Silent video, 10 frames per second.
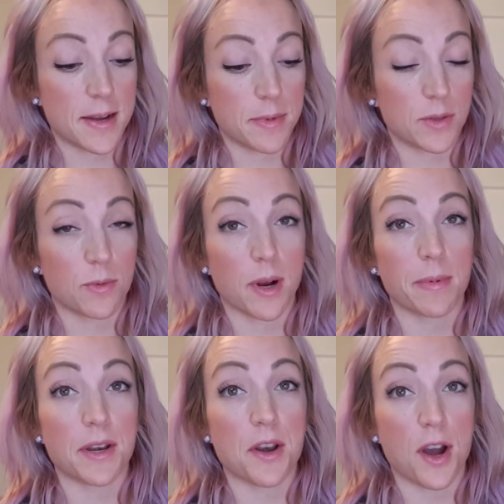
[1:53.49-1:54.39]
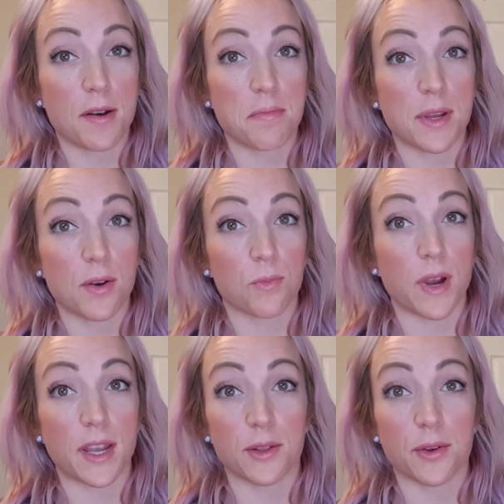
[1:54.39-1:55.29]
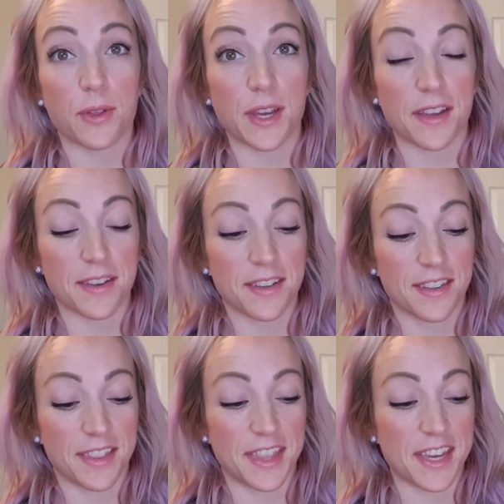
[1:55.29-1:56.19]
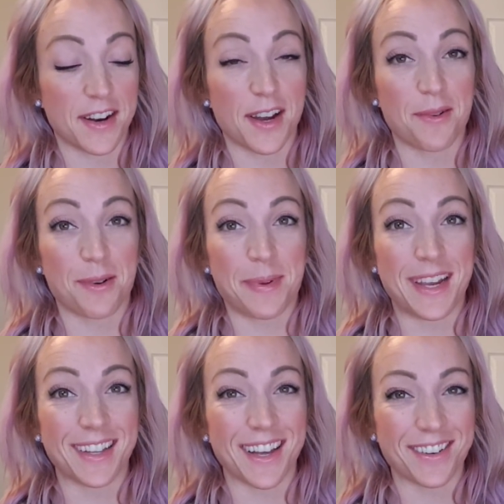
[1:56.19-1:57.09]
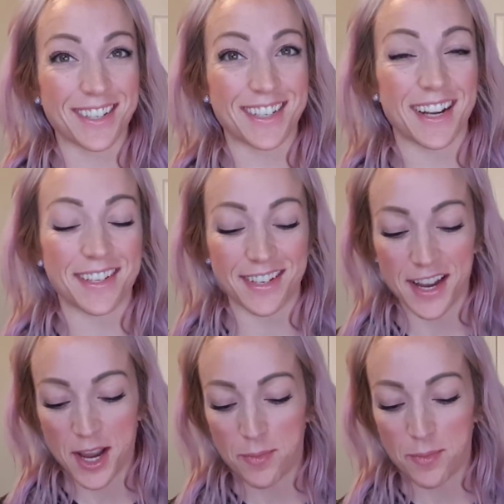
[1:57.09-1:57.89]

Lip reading: This would probably not be a regular thing that I would be allowed to test,